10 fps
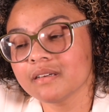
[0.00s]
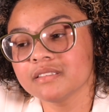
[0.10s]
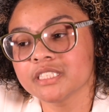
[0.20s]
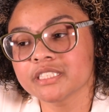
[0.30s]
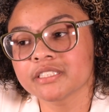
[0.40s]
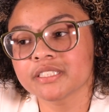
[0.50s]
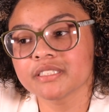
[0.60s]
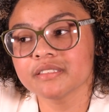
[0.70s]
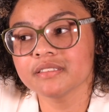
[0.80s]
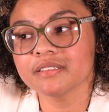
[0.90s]
just,
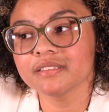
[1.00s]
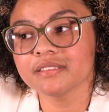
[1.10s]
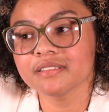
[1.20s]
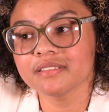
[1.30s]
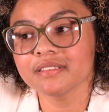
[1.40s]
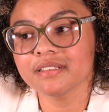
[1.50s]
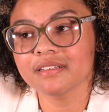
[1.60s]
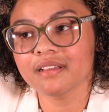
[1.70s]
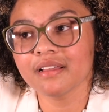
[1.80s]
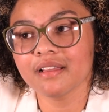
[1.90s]

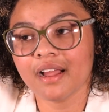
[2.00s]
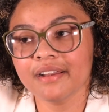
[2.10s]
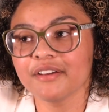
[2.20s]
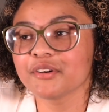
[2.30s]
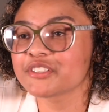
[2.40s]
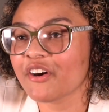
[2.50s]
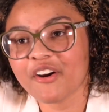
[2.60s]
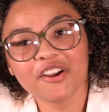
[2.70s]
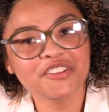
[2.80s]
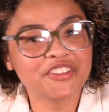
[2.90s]
I know it's
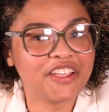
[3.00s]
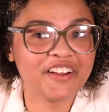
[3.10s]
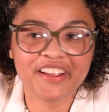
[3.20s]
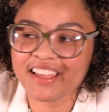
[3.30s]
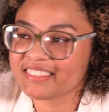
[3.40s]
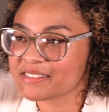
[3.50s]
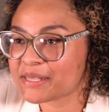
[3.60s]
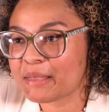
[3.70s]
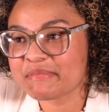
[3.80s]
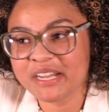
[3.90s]
hard staring at the
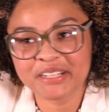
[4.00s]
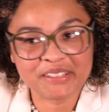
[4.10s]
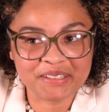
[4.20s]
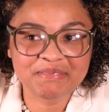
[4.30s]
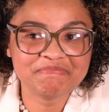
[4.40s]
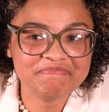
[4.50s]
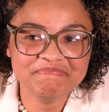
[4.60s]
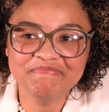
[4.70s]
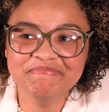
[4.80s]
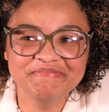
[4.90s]
same color
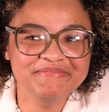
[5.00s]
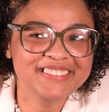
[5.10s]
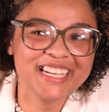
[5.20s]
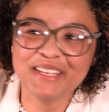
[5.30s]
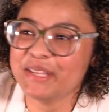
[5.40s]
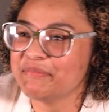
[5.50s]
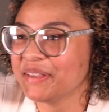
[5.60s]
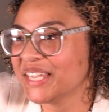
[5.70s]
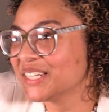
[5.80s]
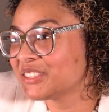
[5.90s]
and
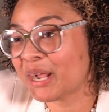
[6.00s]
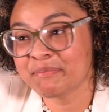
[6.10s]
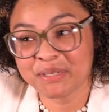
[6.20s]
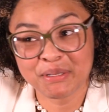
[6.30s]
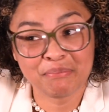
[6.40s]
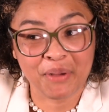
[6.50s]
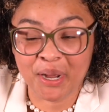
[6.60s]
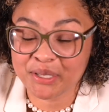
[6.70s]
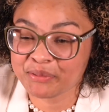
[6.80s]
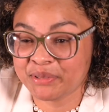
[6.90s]
being trapped in a
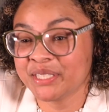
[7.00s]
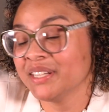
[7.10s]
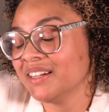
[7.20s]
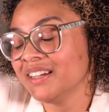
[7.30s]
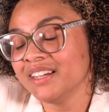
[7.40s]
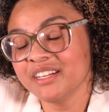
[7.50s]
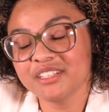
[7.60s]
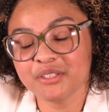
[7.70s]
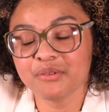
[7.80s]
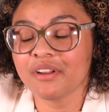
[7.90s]
box, but
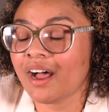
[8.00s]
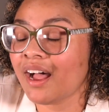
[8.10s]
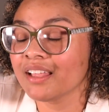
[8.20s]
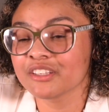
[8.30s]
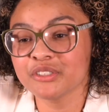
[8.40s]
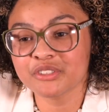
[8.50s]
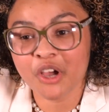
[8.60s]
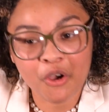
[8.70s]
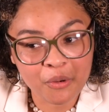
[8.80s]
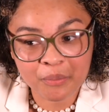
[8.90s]
do not lose
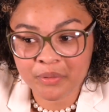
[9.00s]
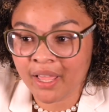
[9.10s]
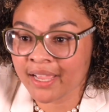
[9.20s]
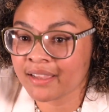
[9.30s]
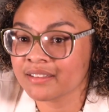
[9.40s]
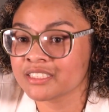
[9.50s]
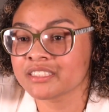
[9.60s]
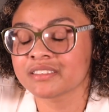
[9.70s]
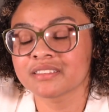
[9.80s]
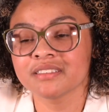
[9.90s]
hope. Like,
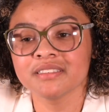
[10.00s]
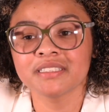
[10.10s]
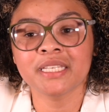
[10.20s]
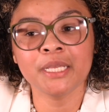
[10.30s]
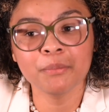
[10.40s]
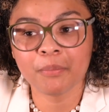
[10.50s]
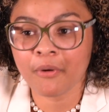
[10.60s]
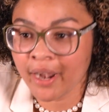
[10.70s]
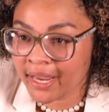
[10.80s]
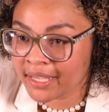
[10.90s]
just keep
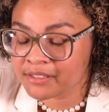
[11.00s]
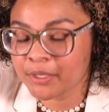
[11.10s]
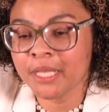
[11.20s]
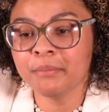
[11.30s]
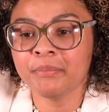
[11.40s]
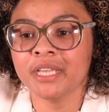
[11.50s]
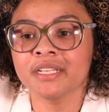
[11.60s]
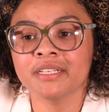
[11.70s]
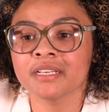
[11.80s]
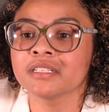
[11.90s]
praying, keep
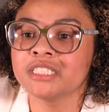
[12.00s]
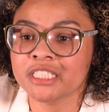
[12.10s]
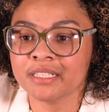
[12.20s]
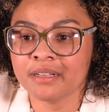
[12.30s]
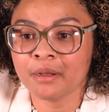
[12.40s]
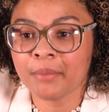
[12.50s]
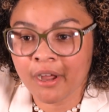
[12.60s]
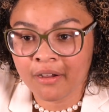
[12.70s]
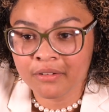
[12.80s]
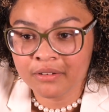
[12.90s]
being diligent
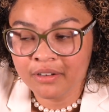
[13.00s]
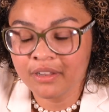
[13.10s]
about,